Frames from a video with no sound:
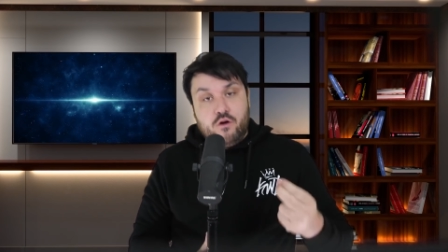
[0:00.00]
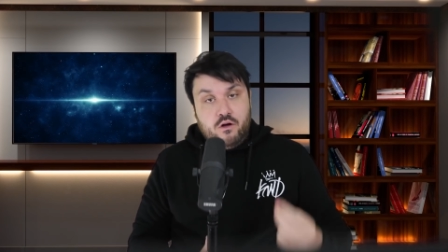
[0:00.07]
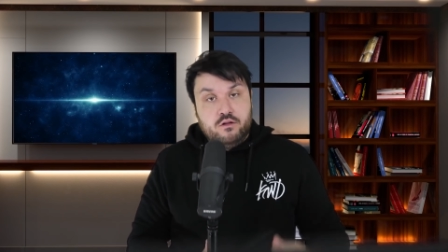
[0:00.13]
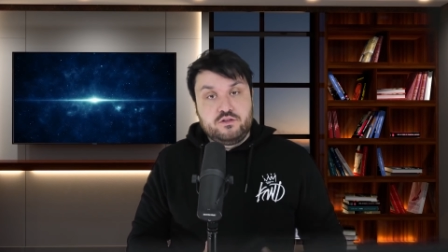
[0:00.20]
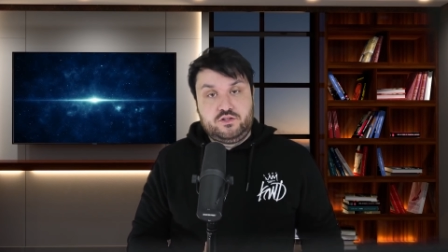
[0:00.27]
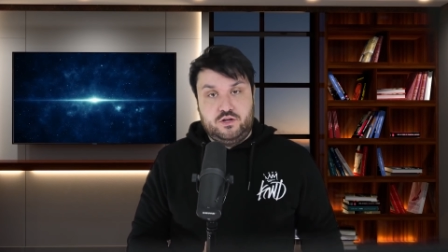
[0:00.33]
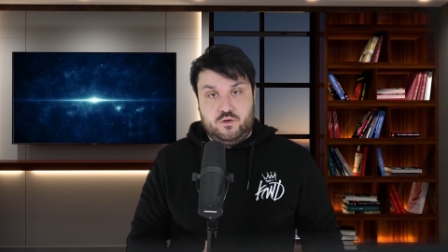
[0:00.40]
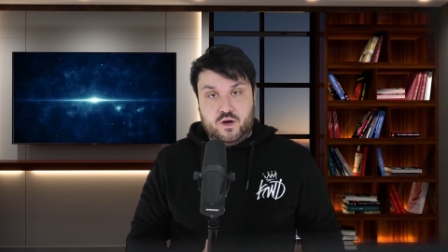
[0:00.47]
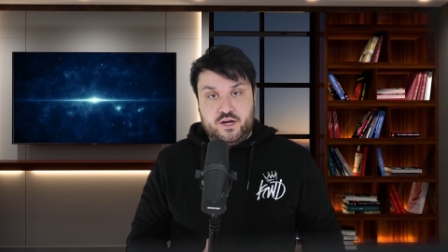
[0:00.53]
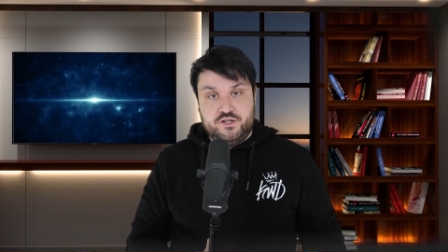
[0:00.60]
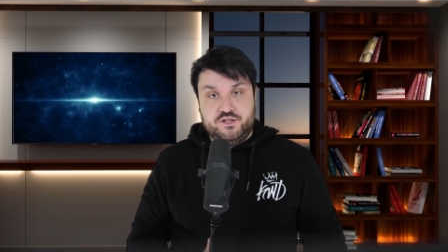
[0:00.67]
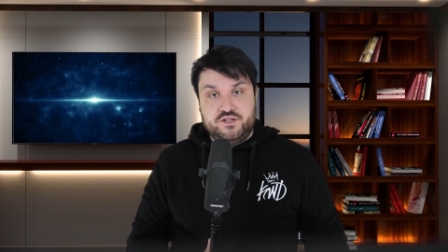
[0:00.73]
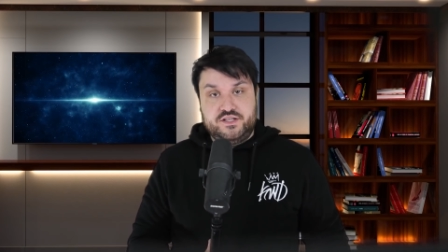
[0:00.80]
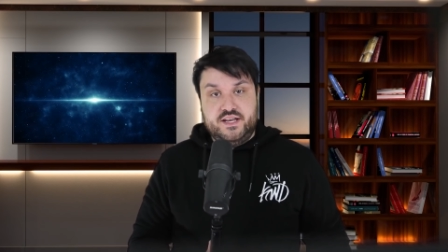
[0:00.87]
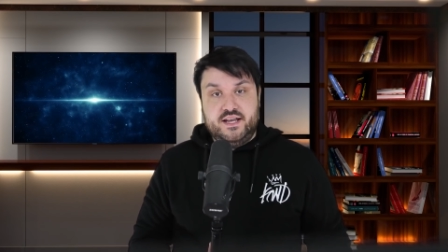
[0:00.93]
also
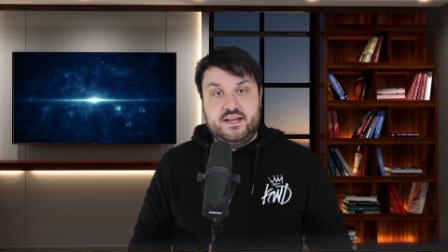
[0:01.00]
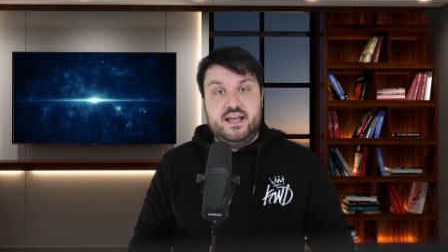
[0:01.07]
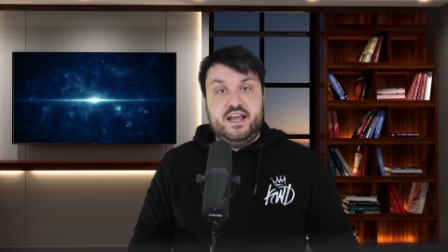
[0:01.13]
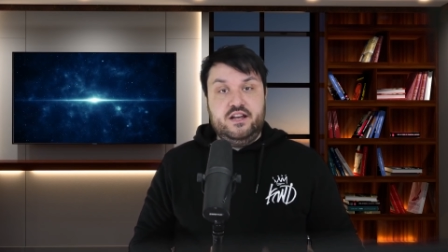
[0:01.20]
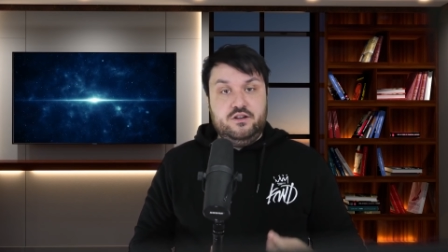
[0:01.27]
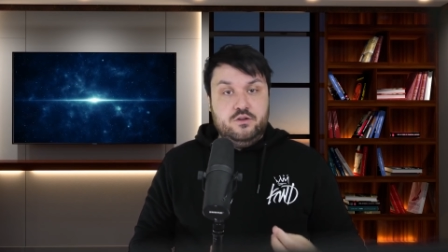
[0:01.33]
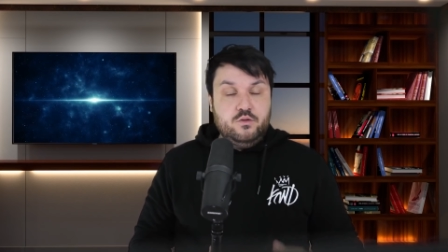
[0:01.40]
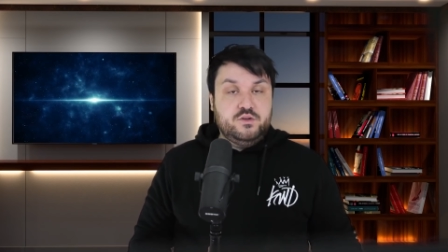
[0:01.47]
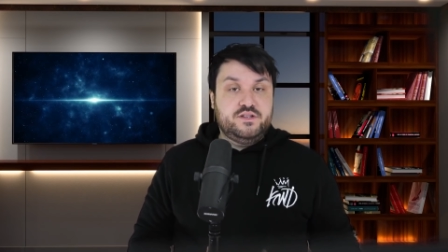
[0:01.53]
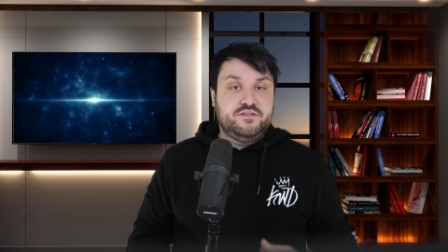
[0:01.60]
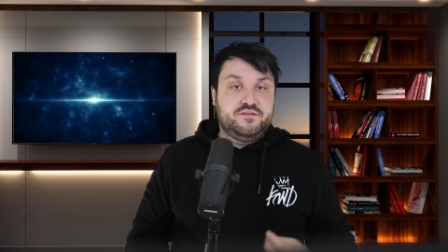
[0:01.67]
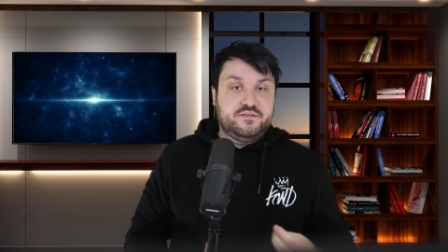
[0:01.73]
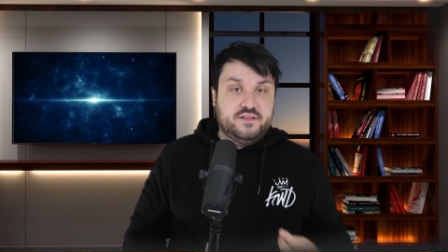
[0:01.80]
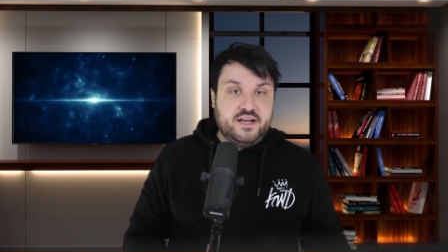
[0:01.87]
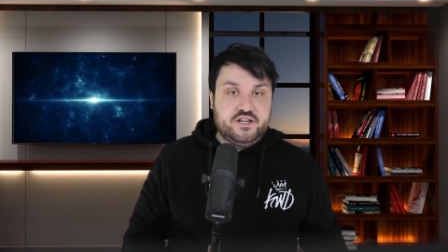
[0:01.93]
ushers in a new
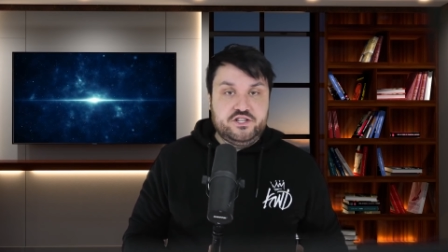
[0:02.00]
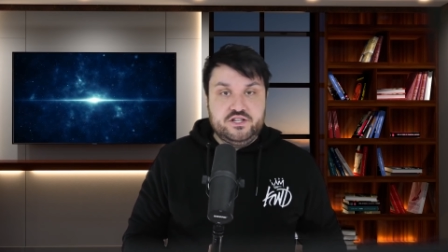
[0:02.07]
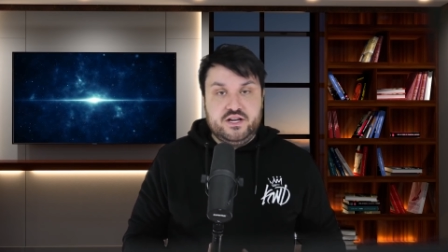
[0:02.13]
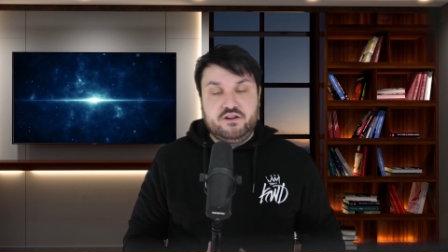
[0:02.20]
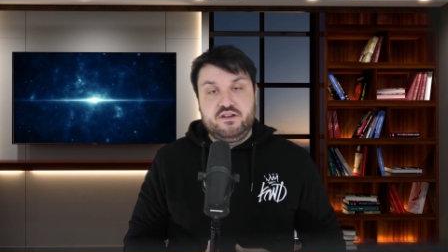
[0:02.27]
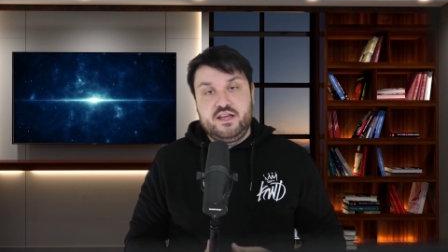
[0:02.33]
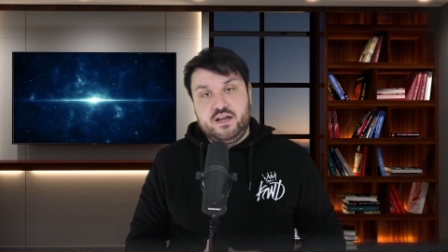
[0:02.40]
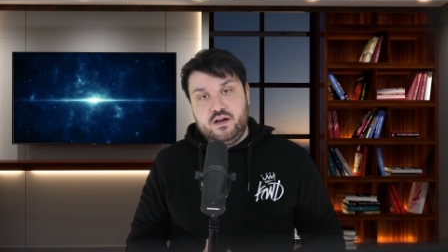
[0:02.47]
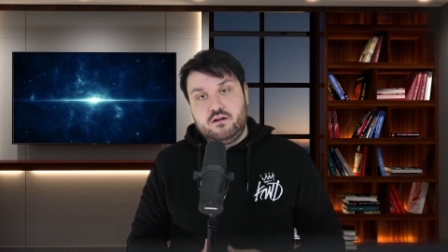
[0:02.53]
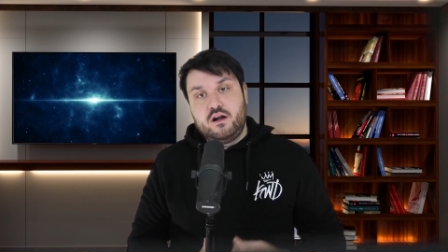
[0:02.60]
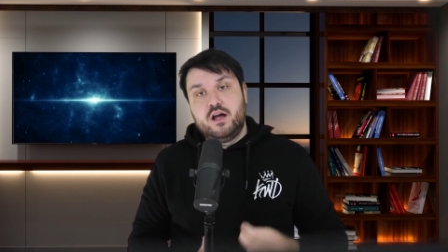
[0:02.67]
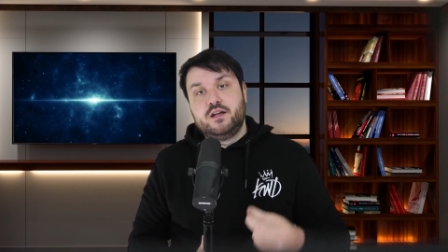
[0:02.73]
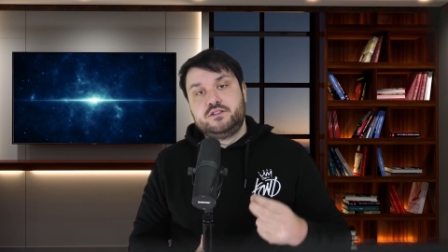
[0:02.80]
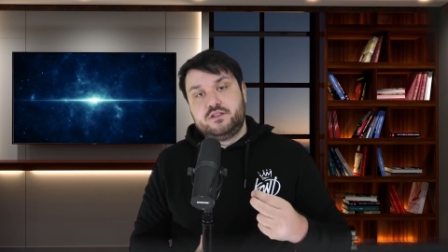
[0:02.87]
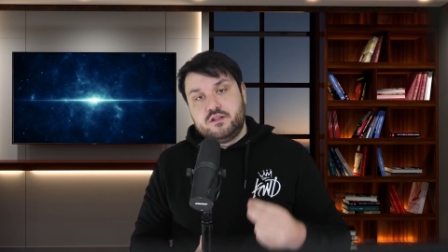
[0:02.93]
deflationary
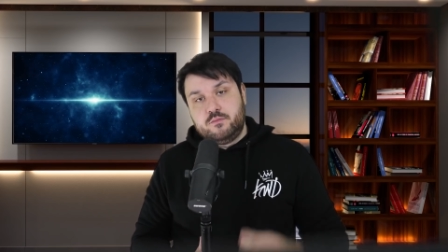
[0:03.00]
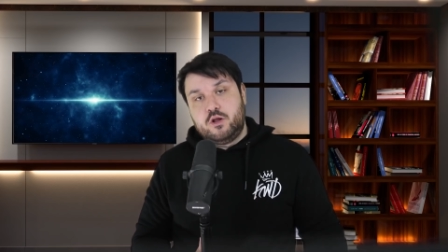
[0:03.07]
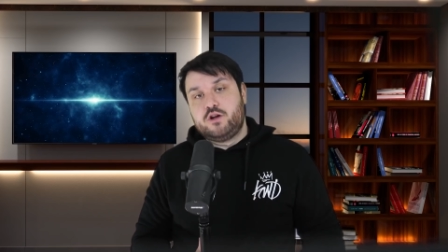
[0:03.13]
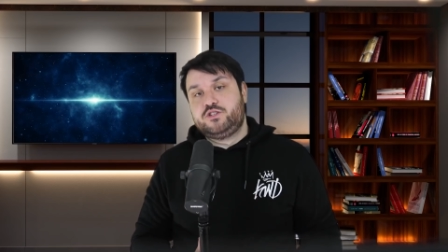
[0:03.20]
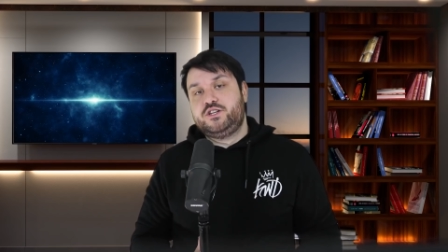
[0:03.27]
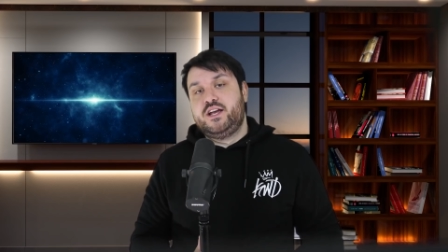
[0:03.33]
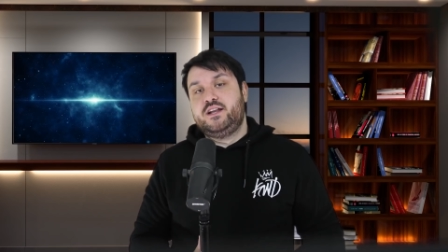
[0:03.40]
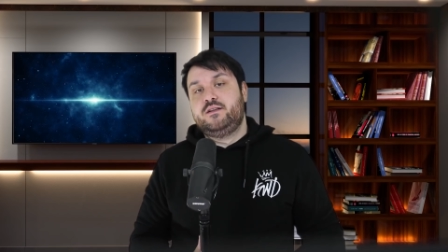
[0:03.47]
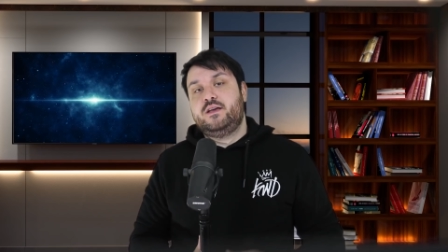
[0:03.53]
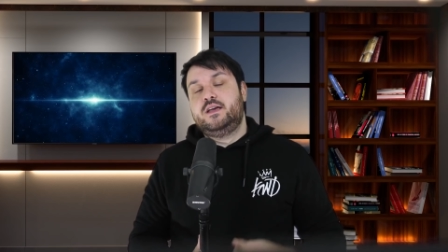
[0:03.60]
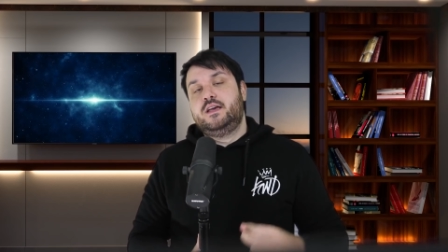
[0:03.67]
era to the blockchain.